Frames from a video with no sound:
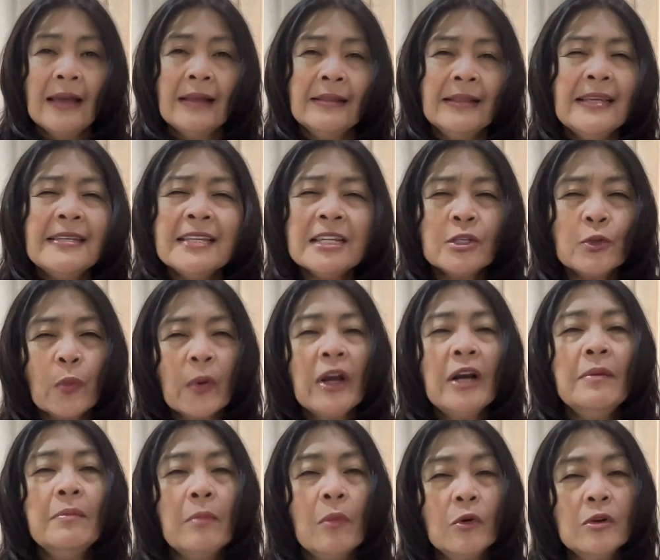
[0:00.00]
this is
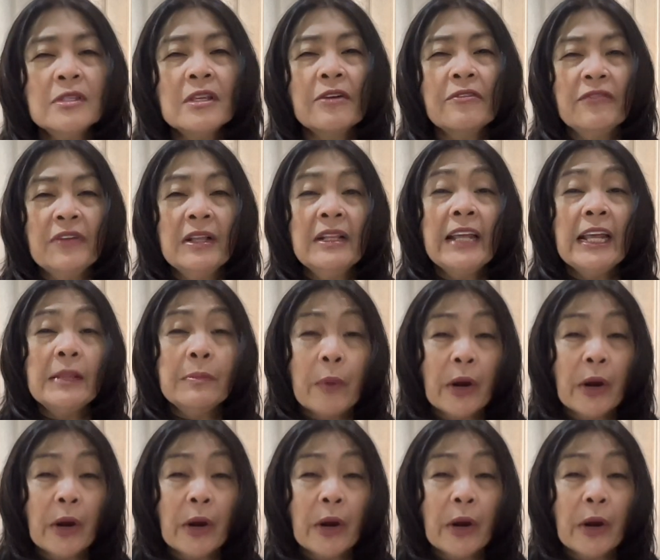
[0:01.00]
where most affiliate